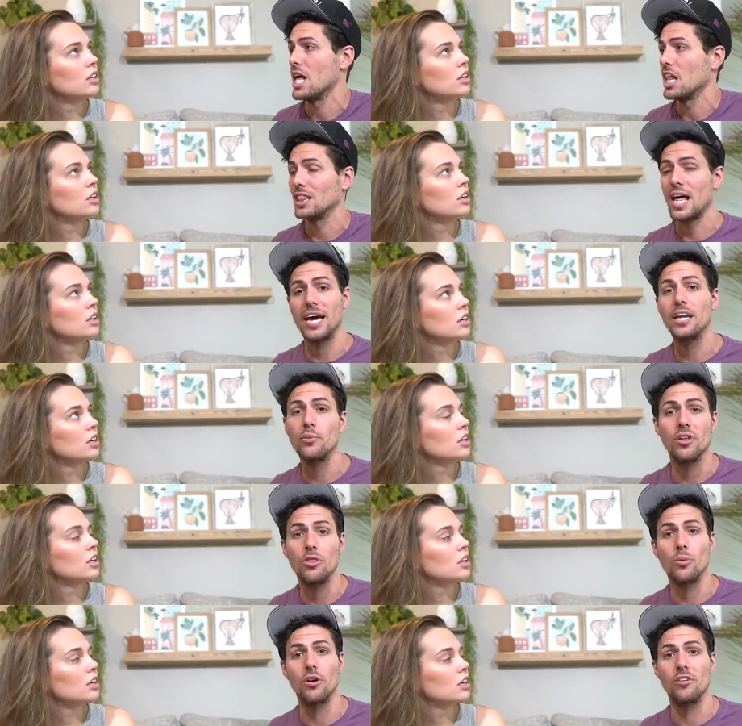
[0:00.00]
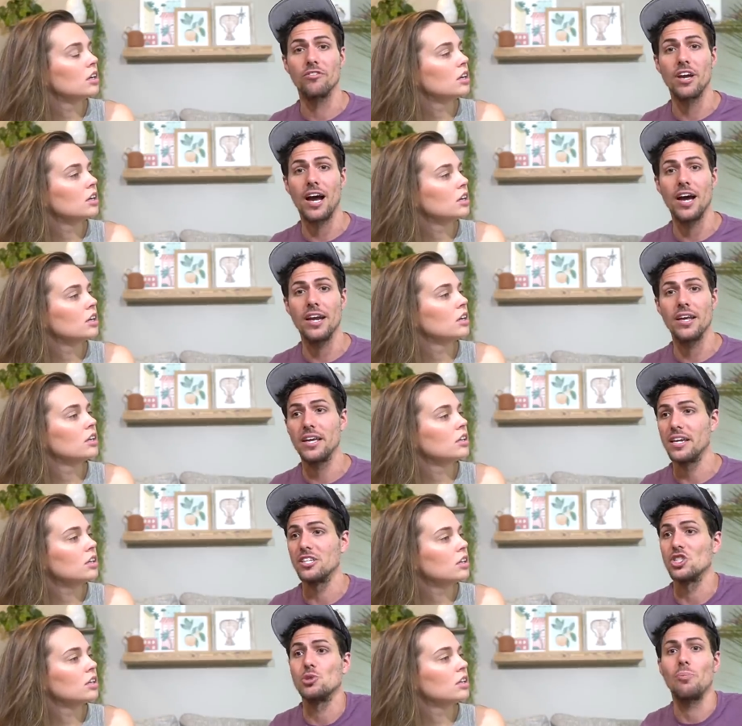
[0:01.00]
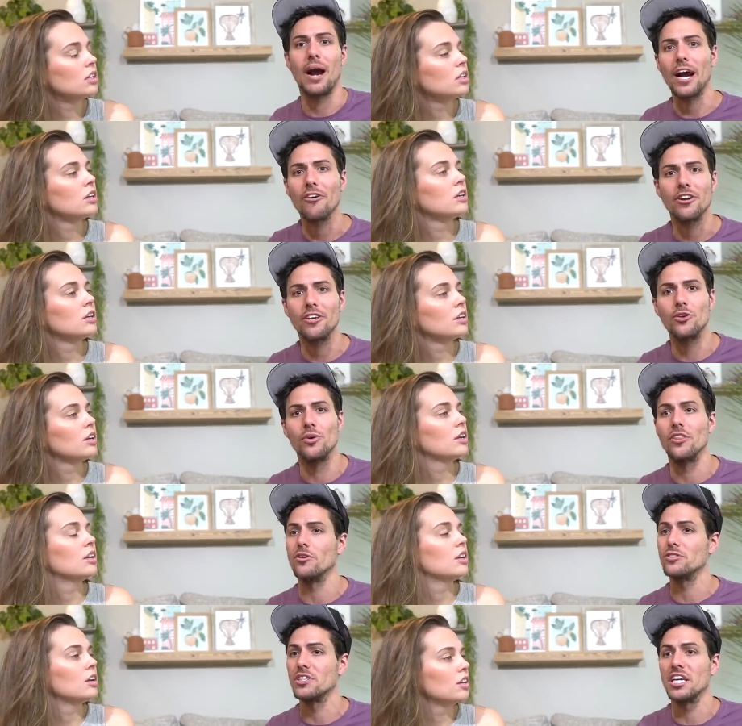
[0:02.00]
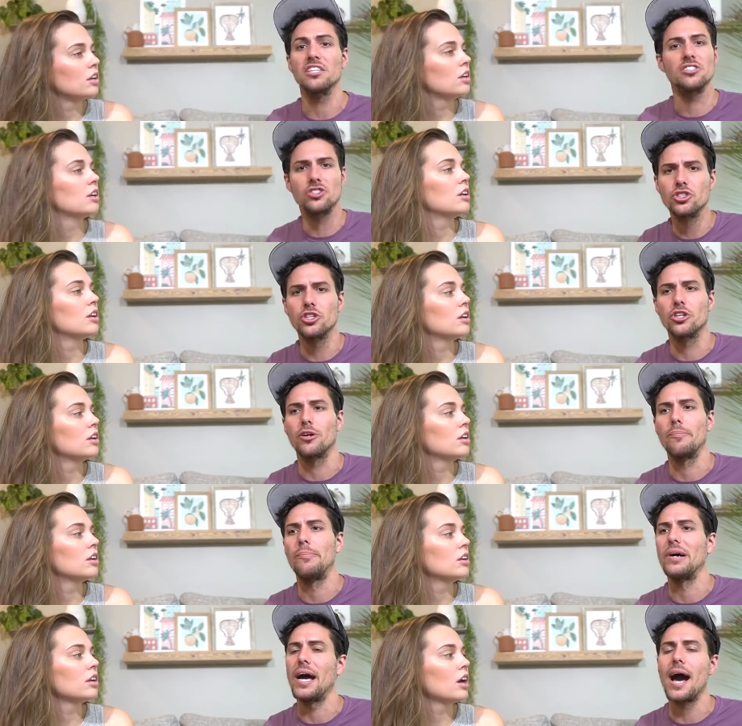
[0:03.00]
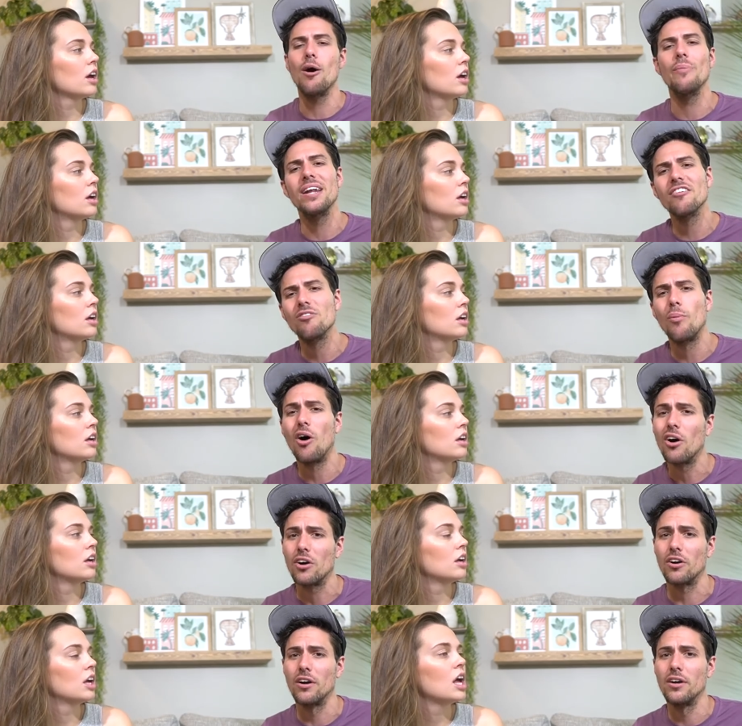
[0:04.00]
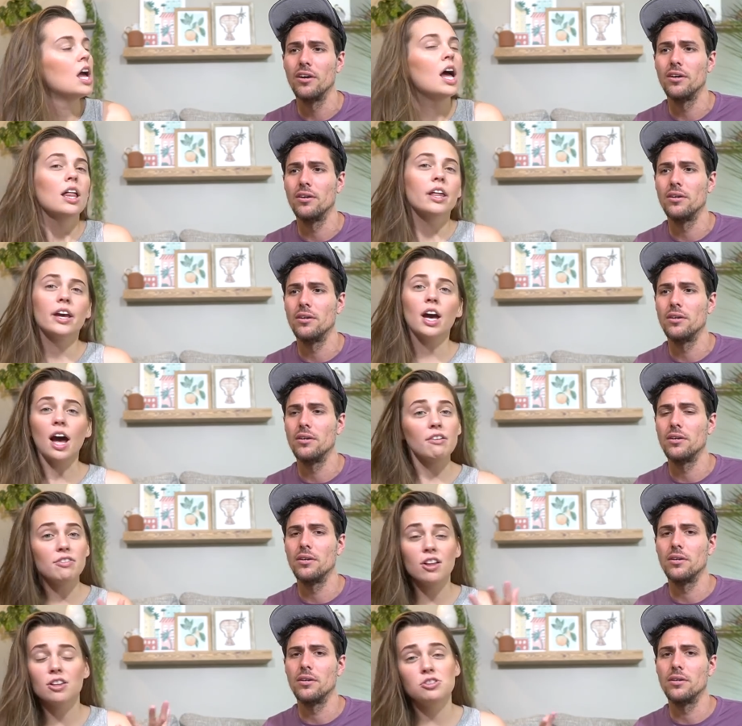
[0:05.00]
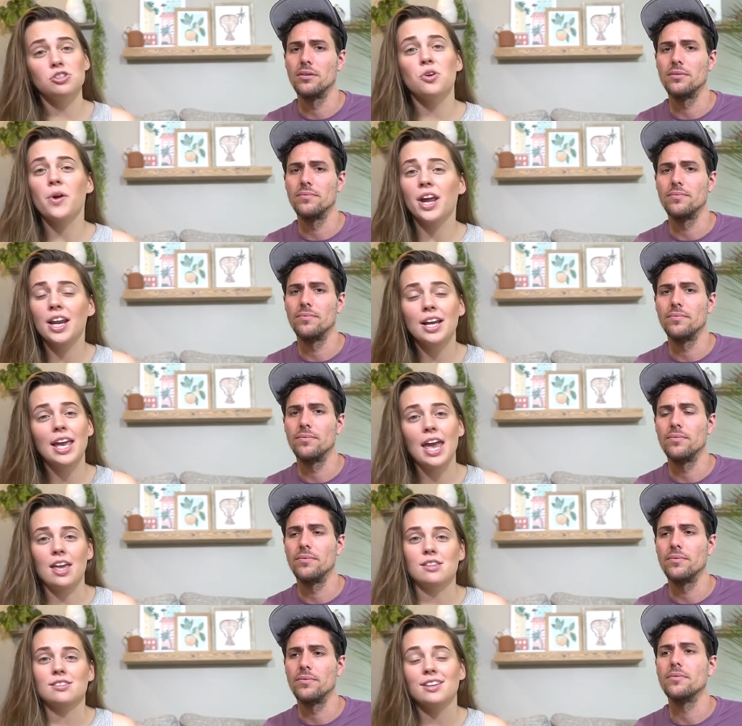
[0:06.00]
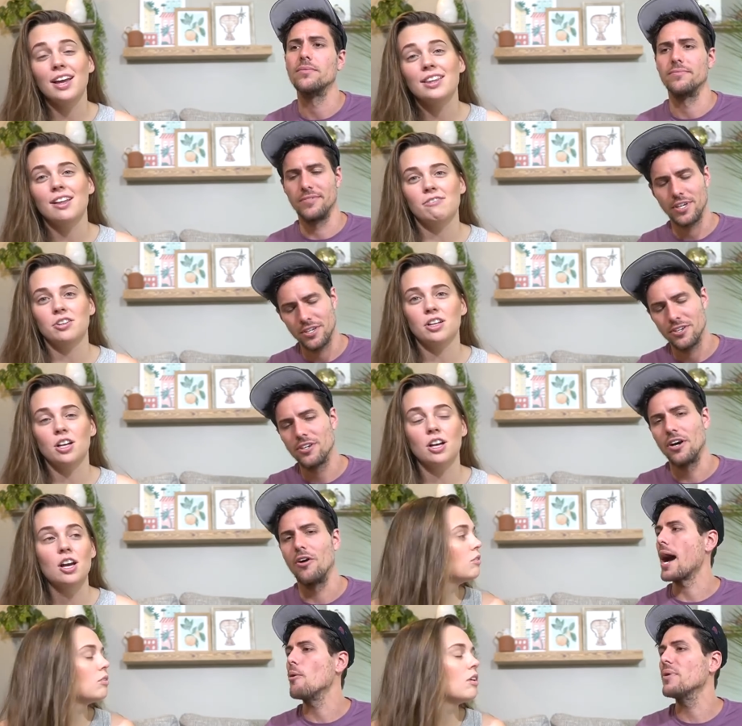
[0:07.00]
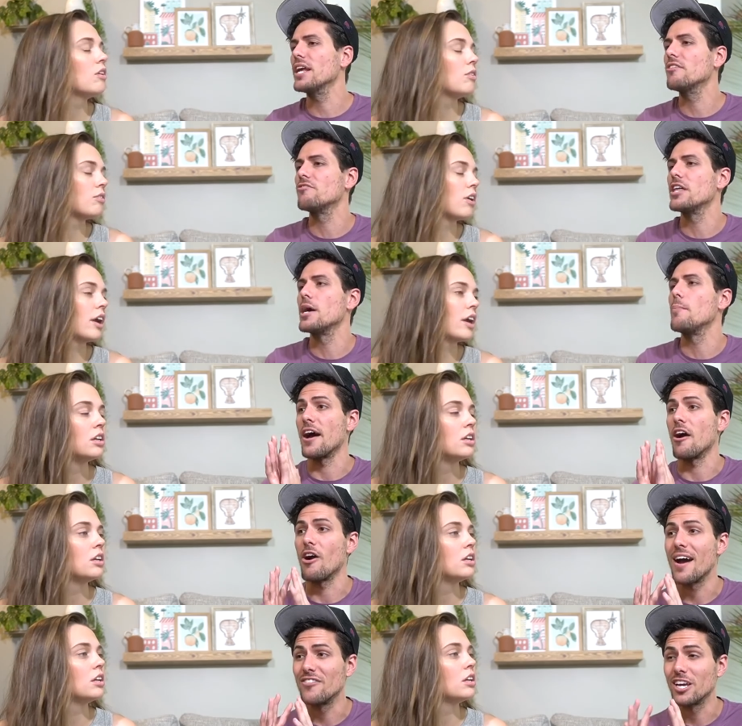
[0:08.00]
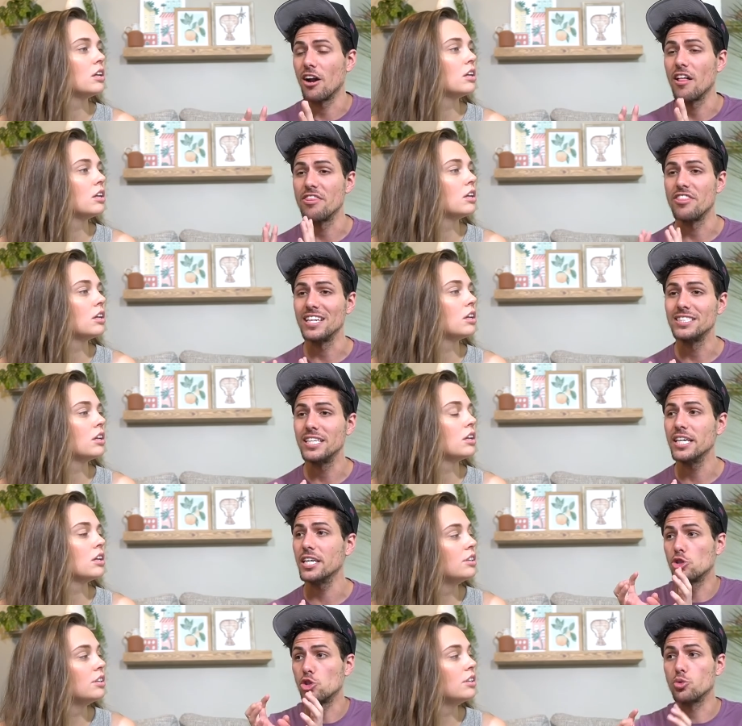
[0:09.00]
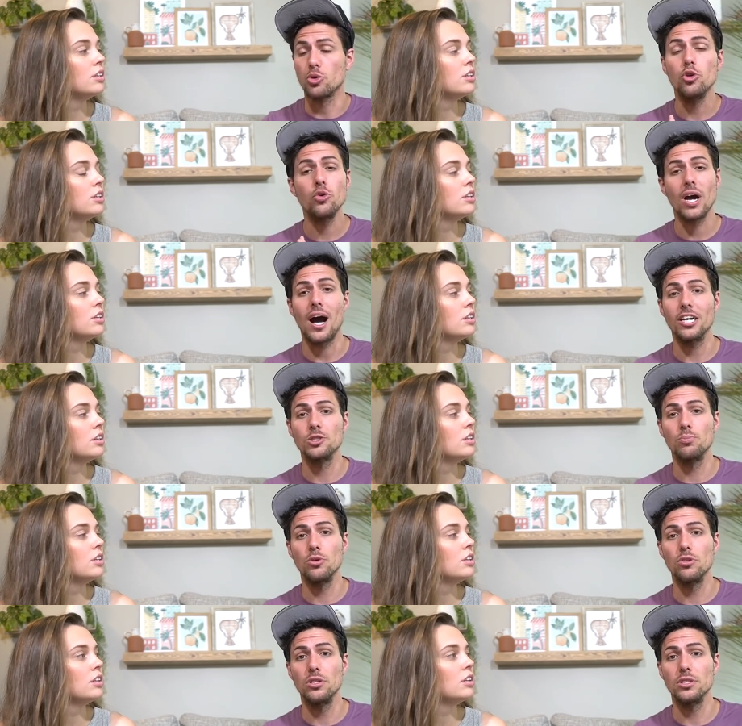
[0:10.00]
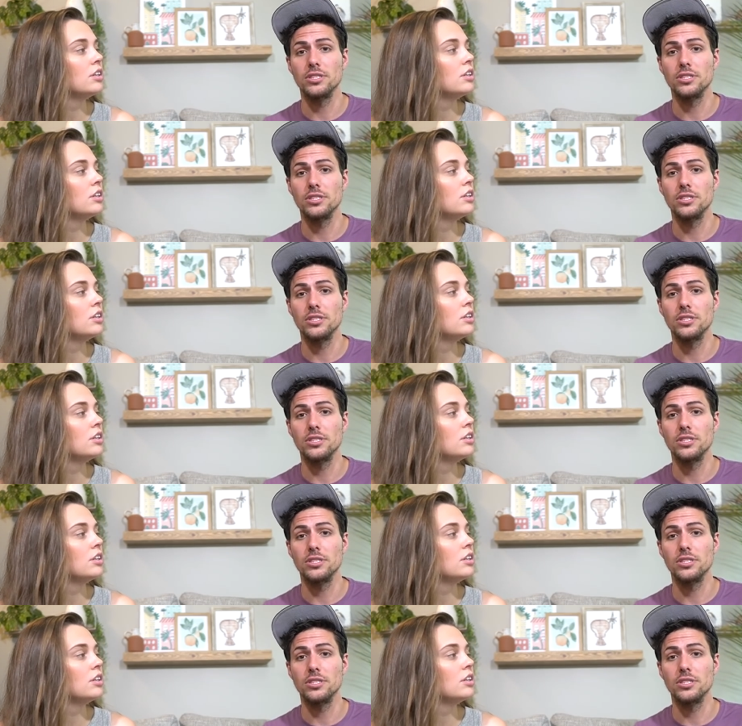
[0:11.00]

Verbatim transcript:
Speaker 1: aligning with the word of God and inspiring you in those things, sure, but yeah. how many of them are?
Speaker 2: Like I follow Joanna Gaines. I love there her. There you go. How many of right. them
Speaker 1: are having an authentic, true gospel